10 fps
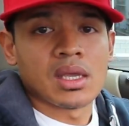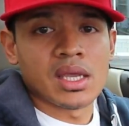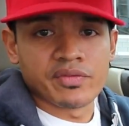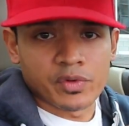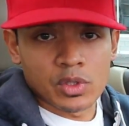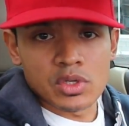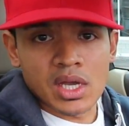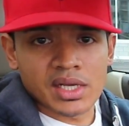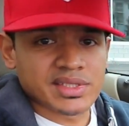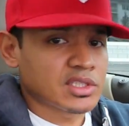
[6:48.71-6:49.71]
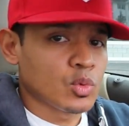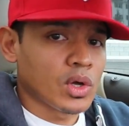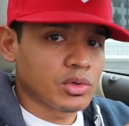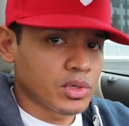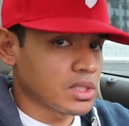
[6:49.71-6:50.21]
And for you guys that's
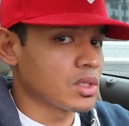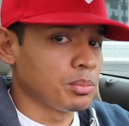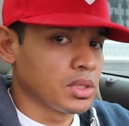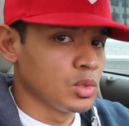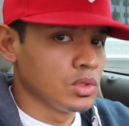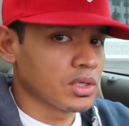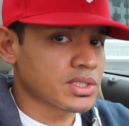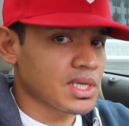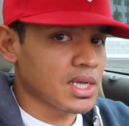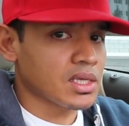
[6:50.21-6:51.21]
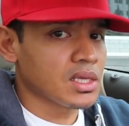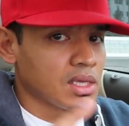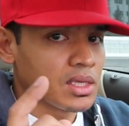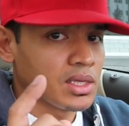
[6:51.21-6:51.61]
wondering what the blue looks like,